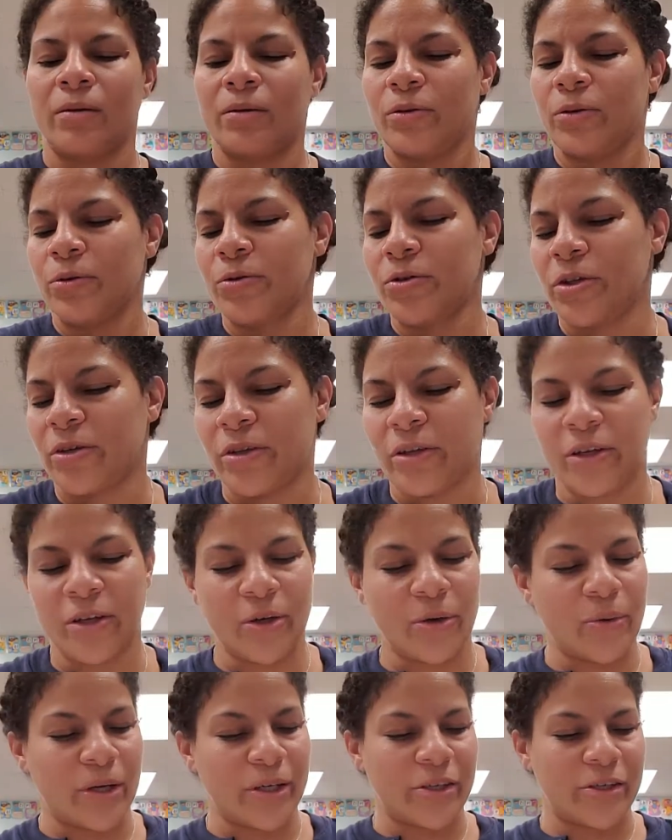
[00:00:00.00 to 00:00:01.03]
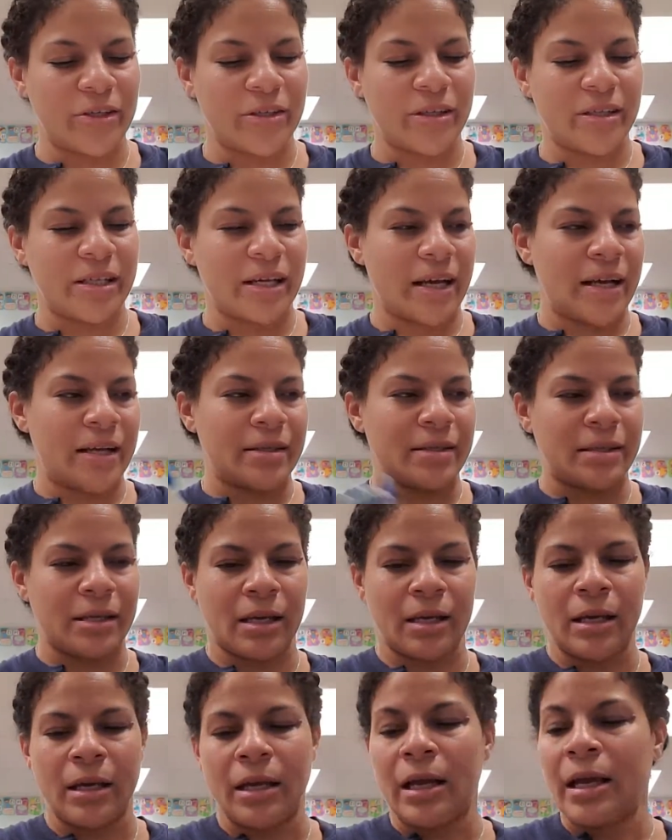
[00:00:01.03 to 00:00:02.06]
Those are the good questions to ask.
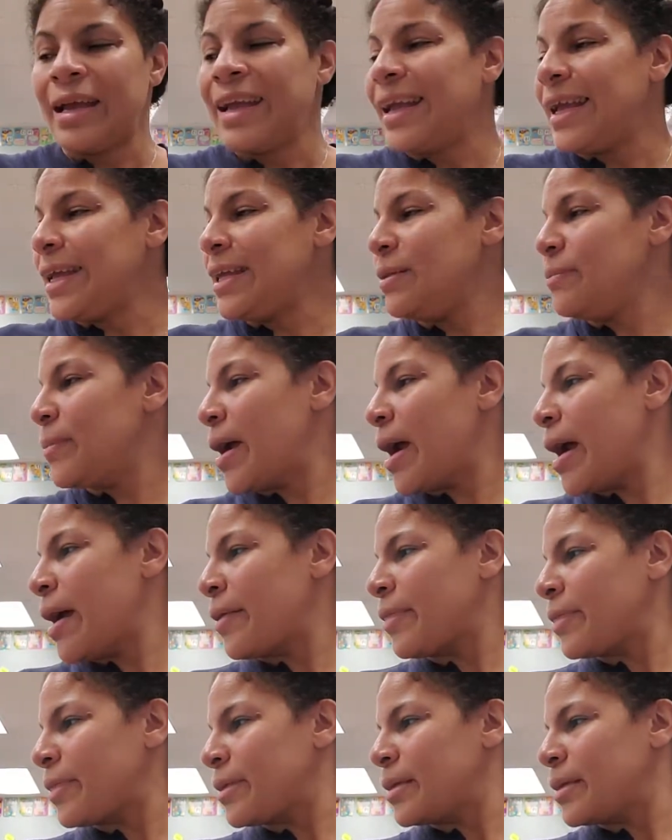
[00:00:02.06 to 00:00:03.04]
In math,